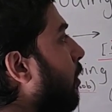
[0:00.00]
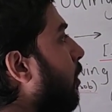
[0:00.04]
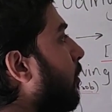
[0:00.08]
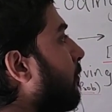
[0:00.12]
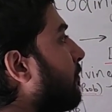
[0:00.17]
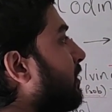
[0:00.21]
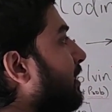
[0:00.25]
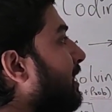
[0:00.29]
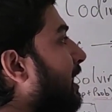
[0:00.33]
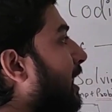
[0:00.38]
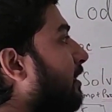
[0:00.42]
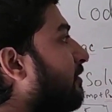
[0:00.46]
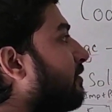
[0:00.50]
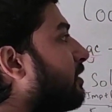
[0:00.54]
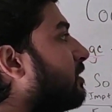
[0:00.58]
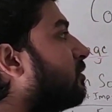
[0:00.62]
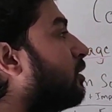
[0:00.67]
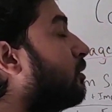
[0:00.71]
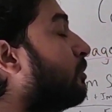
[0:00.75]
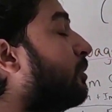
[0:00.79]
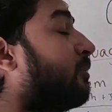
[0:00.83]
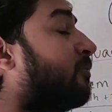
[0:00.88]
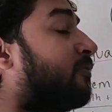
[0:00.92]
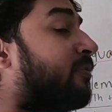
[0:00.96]
of the language
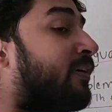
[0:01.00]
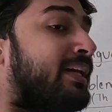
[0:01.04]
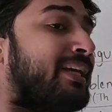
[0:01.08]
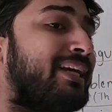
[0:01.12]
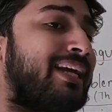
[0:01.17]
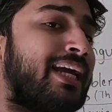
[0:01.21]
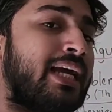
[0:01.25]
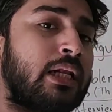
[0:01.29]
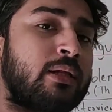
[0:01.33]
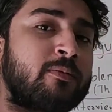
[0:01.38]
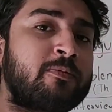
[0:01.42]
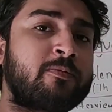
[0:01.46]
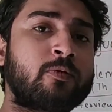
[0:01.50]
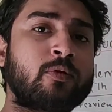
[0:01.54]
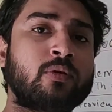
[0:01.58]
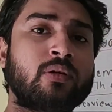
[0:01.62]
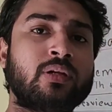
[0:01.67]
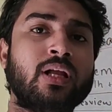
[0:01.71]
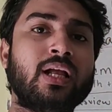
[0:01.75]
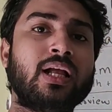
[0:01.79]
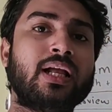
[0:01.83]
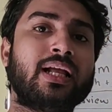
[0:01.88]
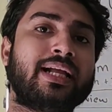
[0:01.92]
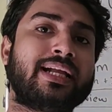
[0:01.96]
will be very
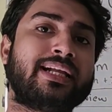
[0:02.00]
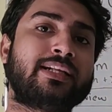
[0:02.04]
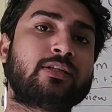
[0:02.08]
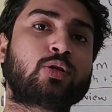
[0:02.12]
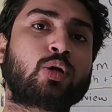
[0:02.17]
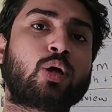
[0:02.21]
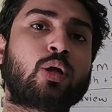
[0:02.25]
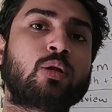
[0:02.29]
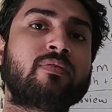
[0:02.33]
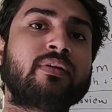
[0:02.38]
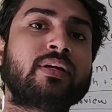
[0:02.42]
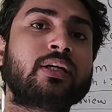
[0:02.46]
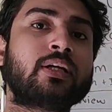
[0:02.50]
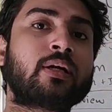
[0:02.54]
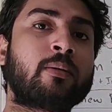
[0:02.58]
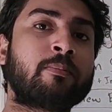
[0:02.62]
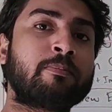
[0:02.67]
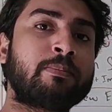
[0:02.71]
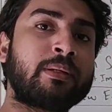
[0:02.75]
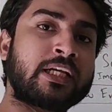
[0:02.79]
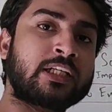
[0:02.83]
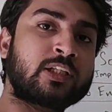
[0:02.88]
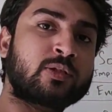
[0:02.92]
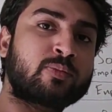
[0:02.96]
helpful in solving
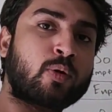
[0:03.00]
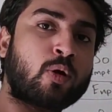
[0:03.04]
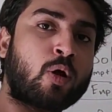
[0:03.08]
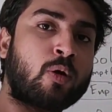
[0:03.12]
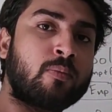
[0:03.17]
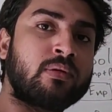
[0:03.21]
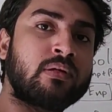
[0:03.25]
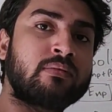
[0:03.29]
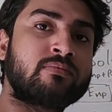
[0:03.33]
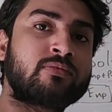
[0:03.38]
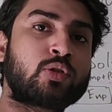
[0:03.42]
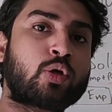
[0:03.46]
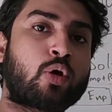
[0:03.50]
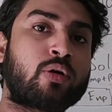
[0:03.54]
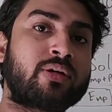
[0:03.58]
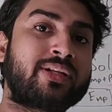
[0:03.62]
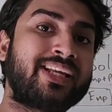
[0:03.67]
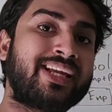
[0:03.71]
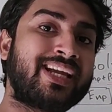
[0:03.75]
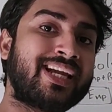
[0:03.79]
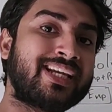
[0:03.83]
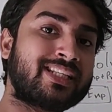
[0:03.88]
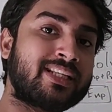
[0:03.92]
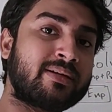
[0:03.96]
complex problems or
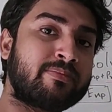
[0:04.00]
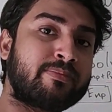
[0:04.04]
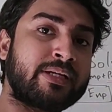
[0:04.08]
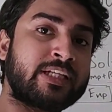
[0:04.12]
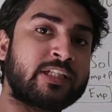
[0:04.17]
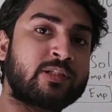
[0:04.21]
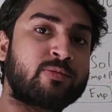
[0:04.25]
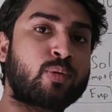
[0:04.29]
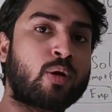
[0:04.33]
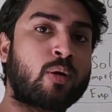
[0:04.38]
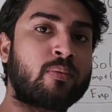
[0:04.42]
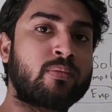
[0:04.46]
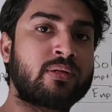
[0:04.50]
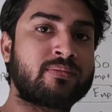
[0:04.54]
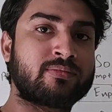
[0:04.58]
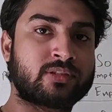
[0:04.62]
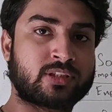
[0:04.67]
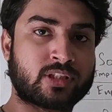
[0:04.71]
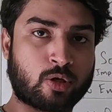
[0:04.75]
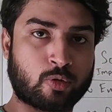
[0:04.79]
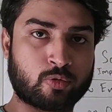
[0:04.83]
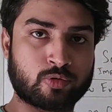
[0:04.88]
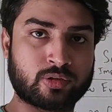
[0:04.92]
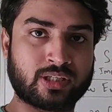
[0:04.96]
D S A based
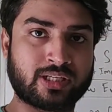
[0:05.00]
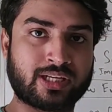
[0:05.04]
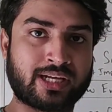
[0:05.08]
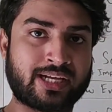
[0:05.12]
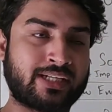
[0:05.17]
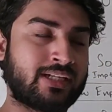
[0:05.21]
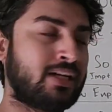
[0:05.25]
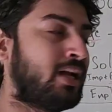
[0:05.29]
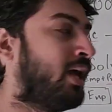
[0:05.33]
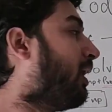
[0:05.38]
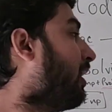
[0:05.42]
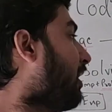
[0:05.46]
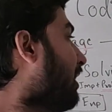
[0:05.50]
problems down the line.